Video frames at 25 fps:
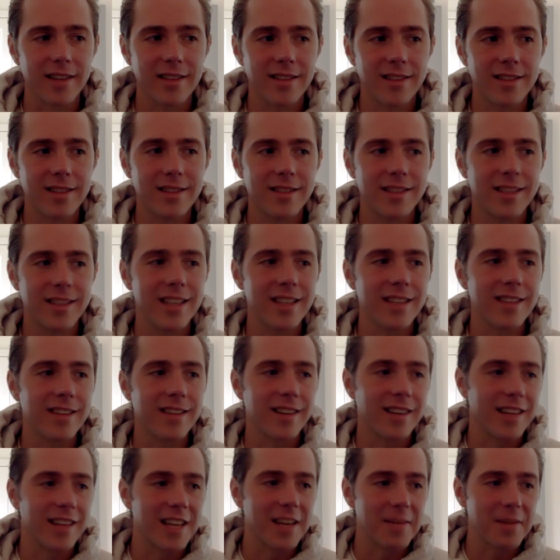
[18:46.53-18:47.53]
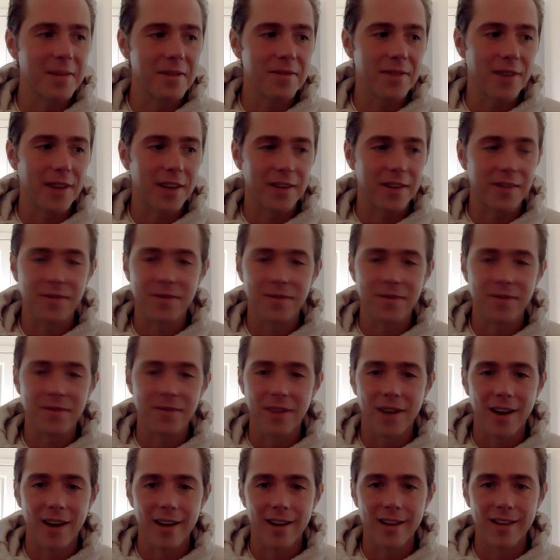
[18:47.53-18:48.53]
this is either going to get me fucking
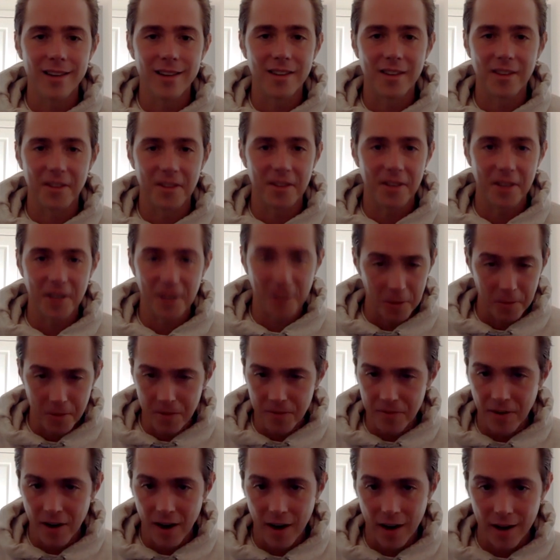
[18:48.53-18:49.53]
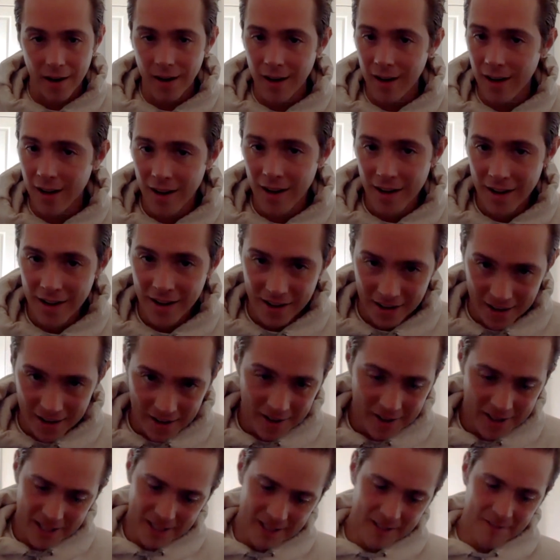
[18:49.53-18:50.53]
fired or it'll be fine.
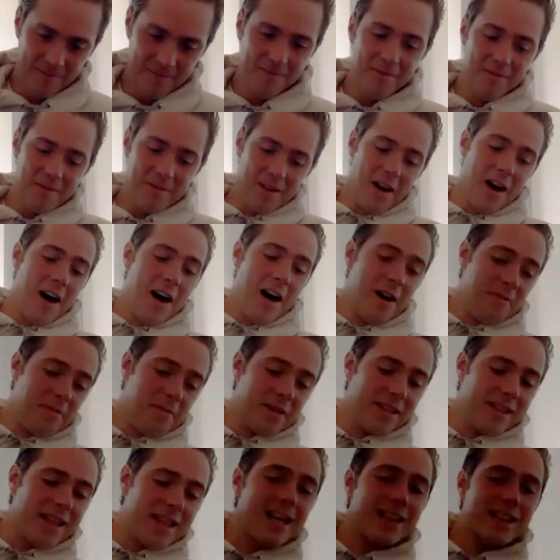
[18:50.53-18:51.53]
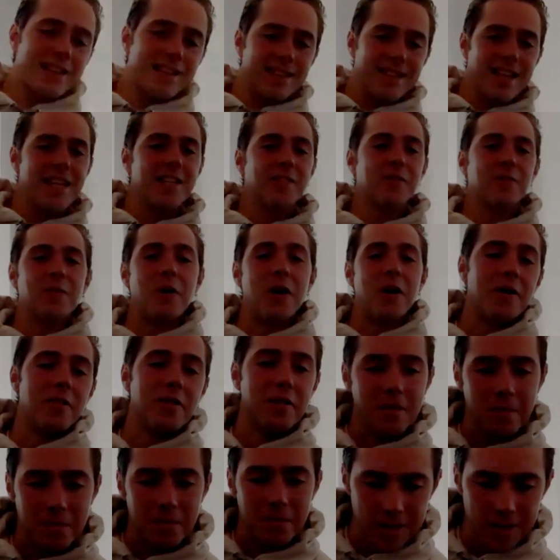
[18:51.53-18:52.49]
But that's one of them.